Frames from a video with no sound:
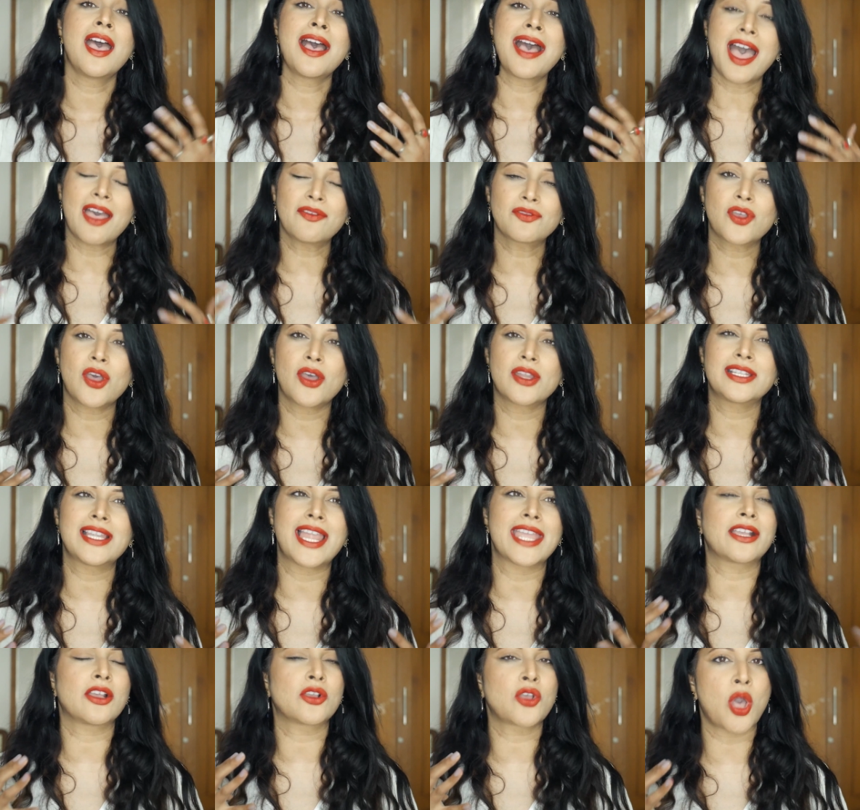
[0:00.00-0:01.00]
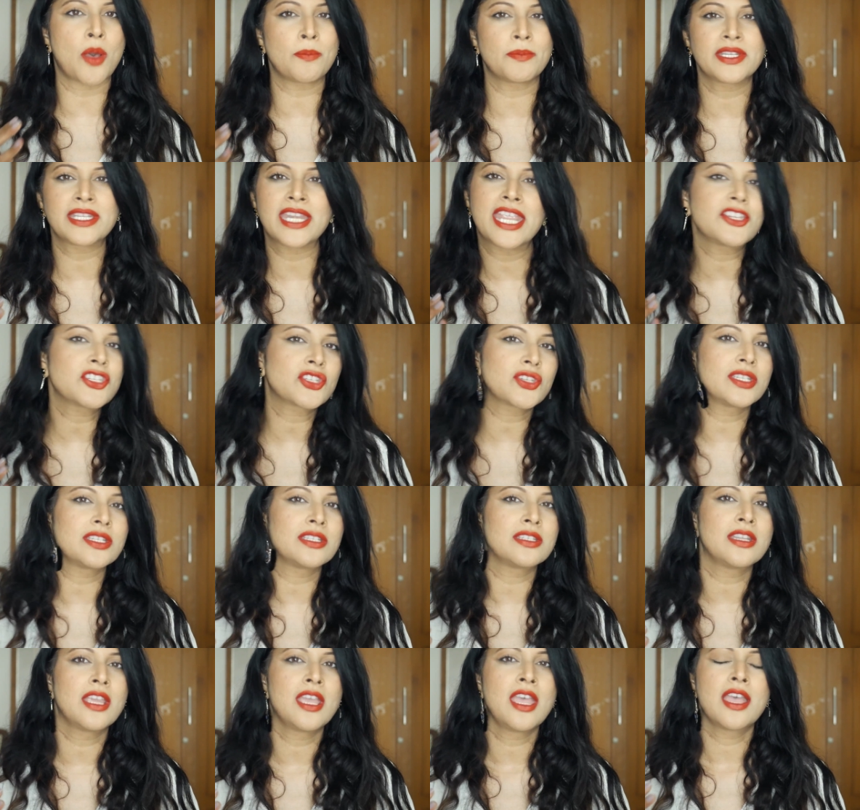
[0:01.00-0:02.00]
I've got like a
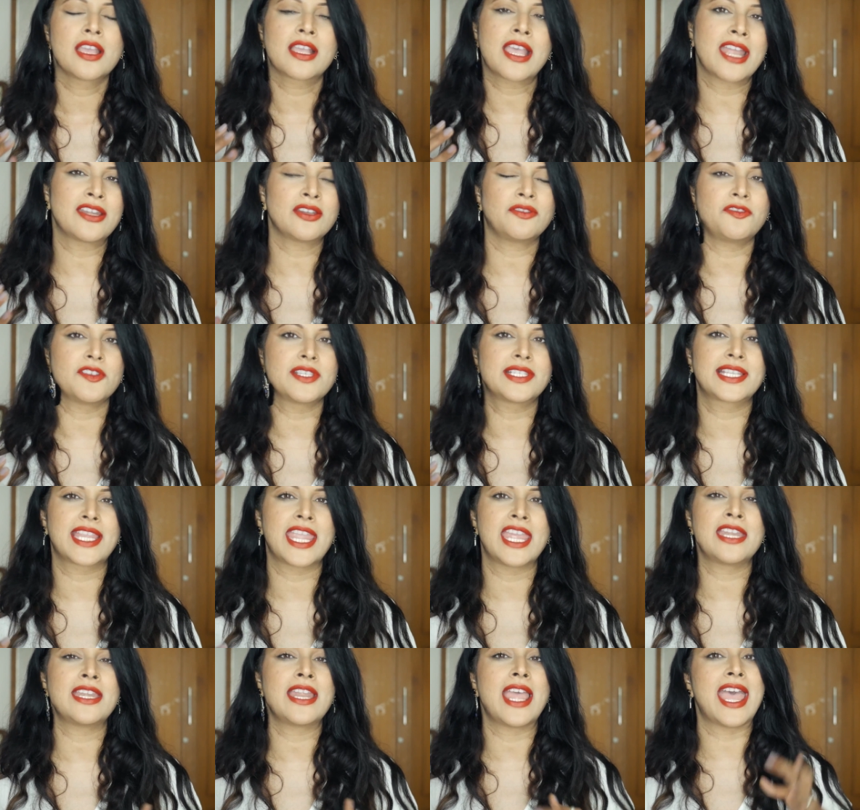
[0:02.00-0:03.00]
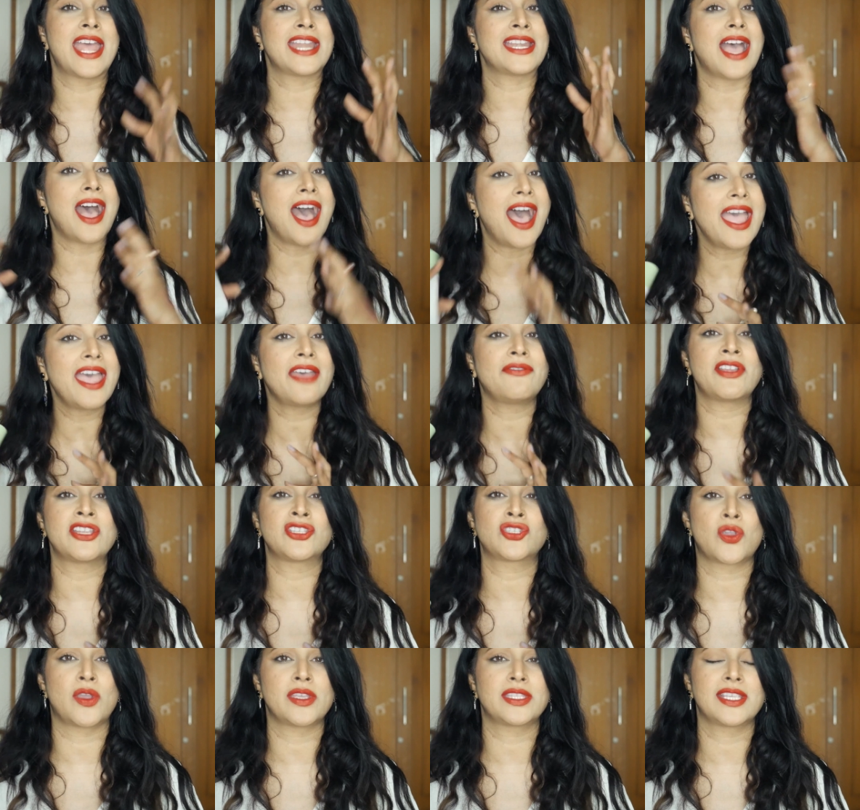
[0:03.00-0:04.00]
combination kind of a skin, and I have
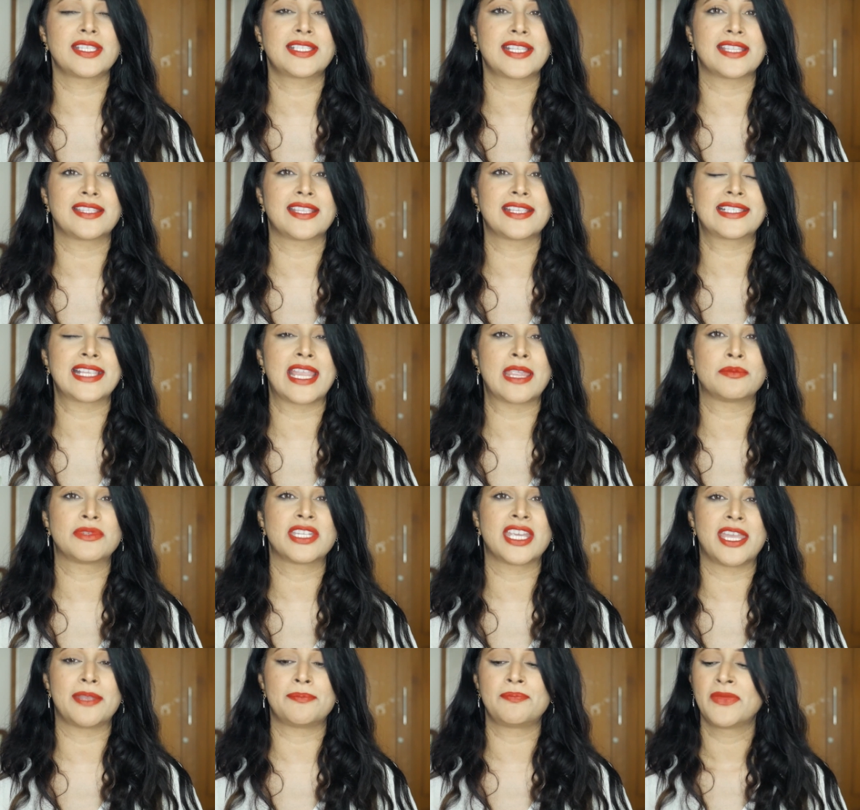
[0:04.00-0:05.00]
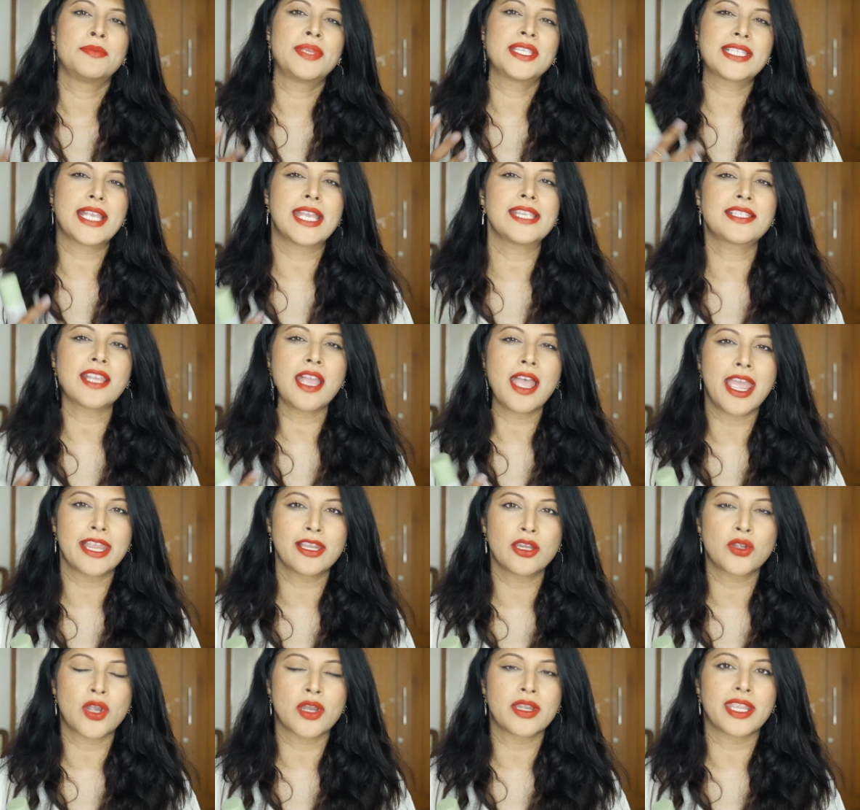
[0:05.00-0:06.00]
enjoyed this at the same time. Besides the
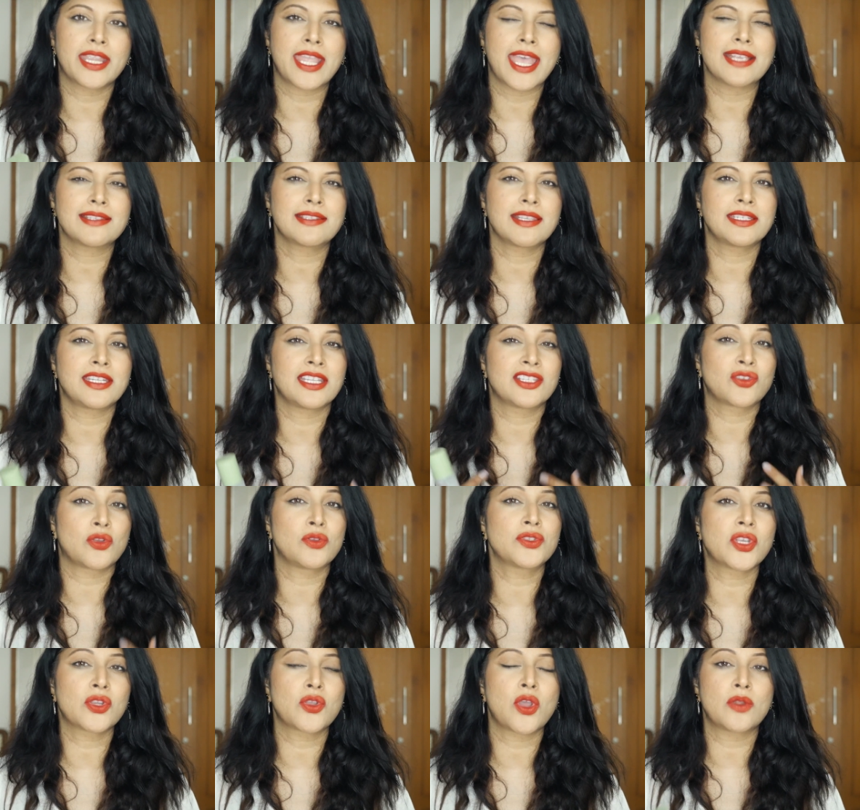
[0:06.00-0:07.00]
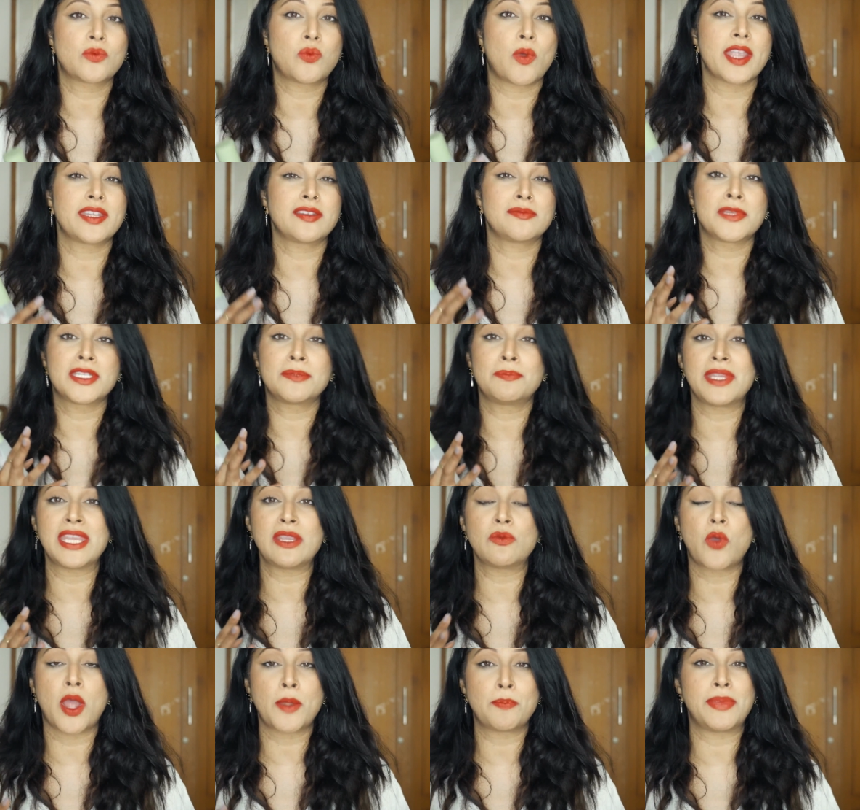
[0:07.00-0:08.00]
hyaluronic acid, it's also got vitamin
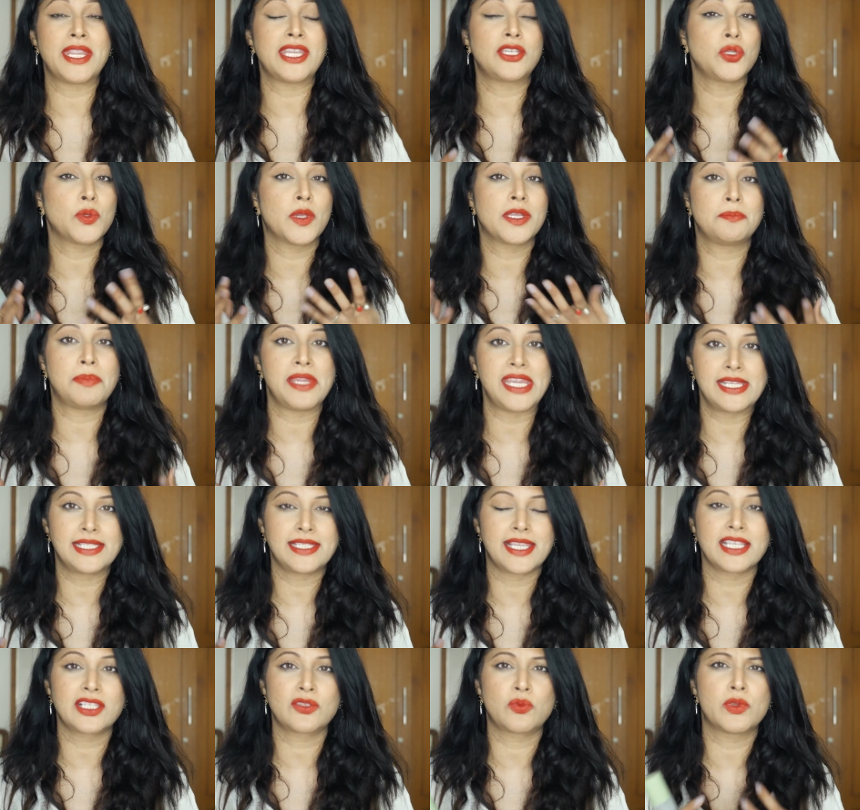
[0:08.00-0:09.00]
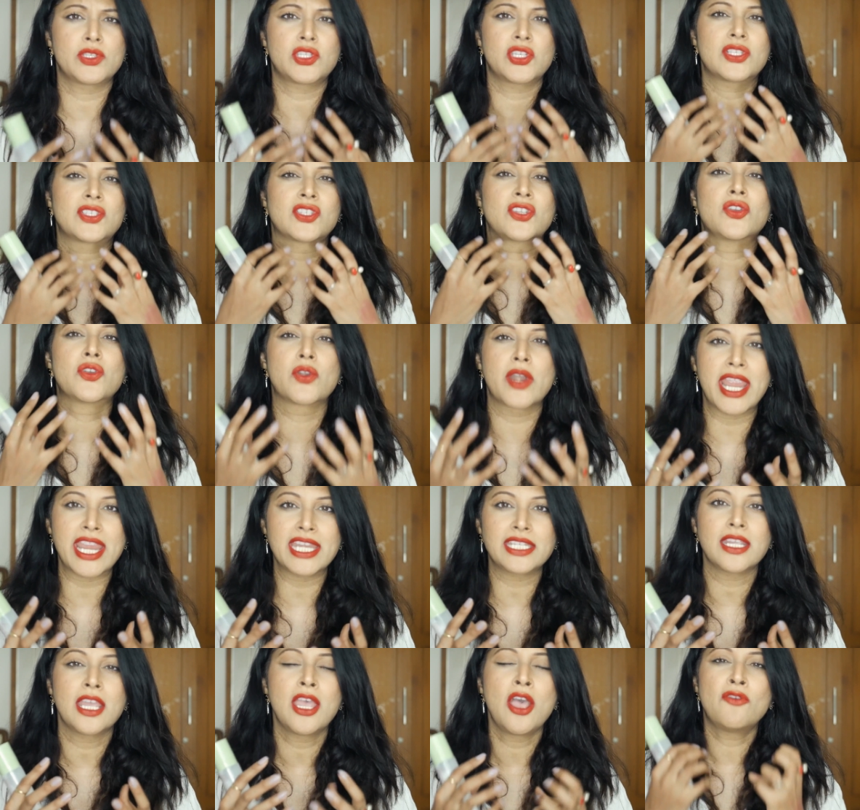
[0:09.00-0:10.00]
B1, B2 and B6, which is
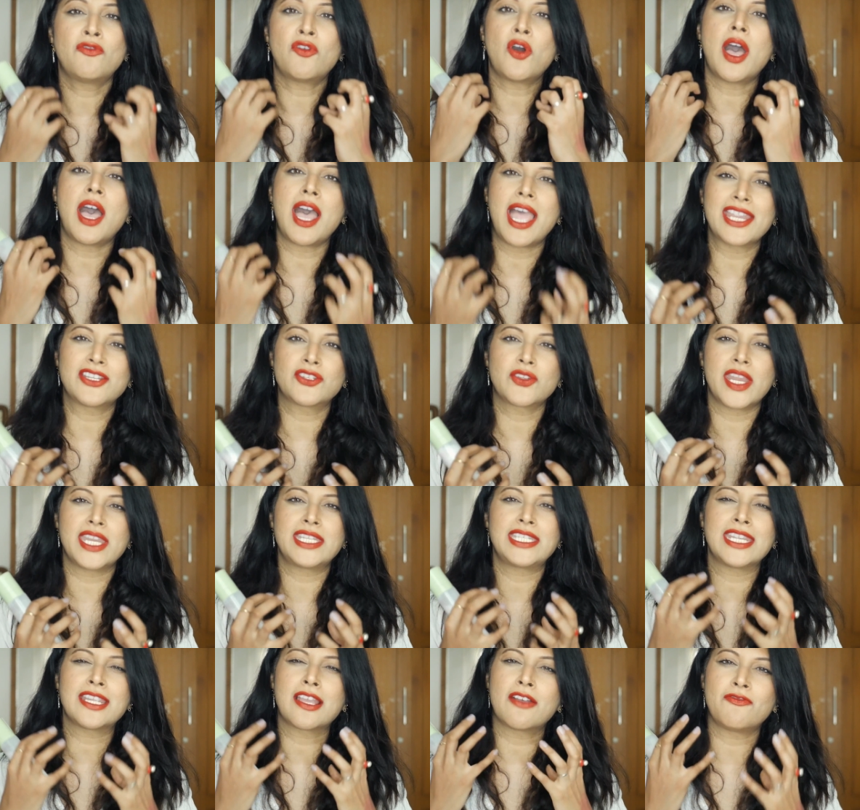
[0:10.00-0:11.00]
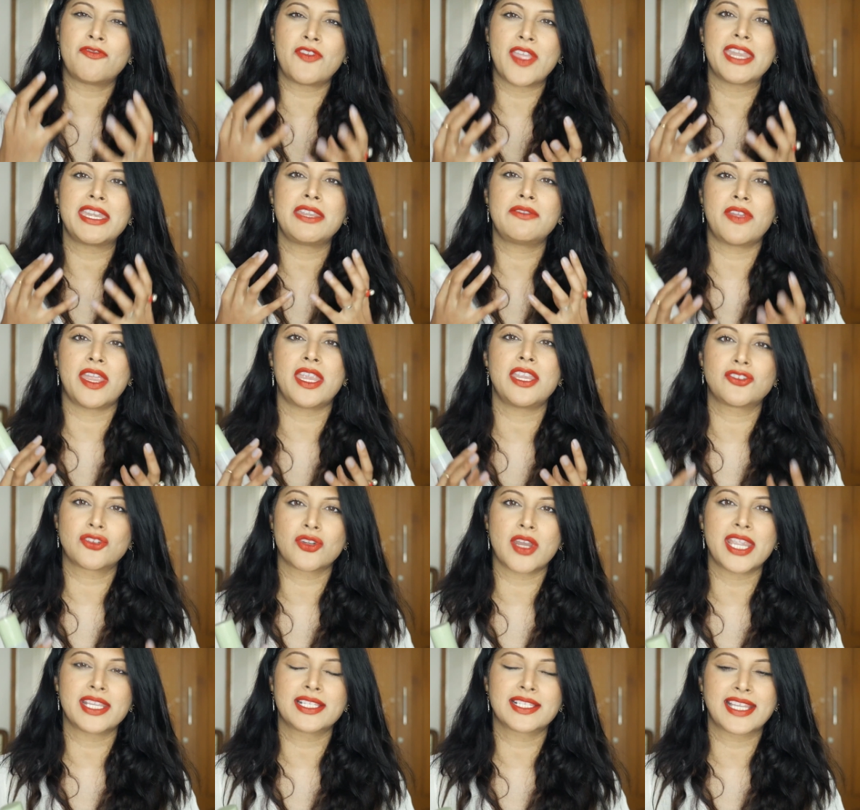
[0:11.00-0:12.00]
great for hydrating a very
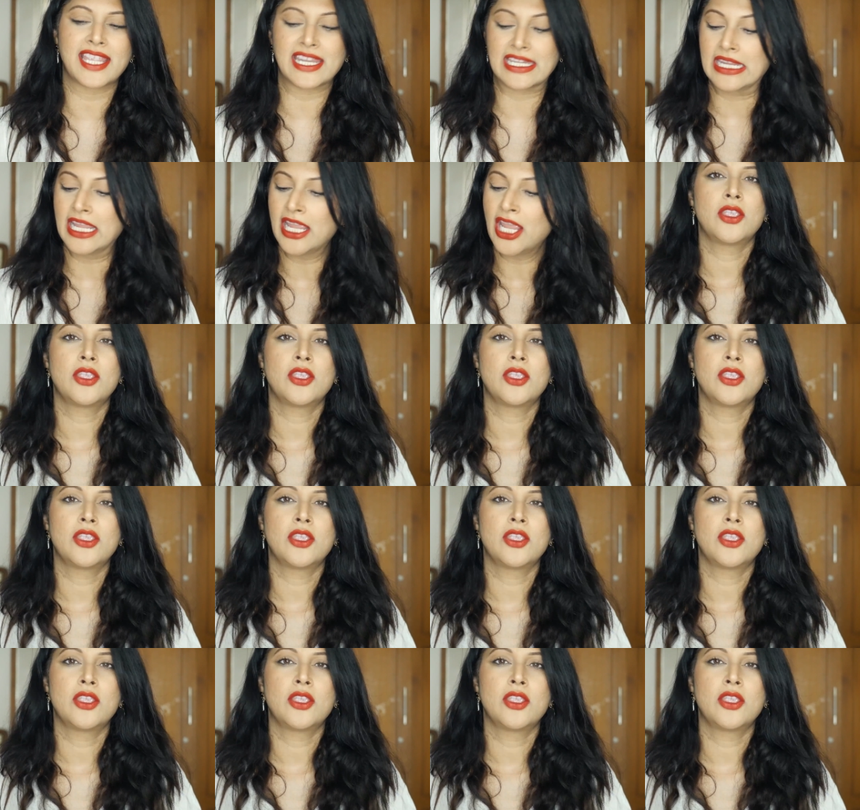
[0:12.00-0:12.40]
dry skin.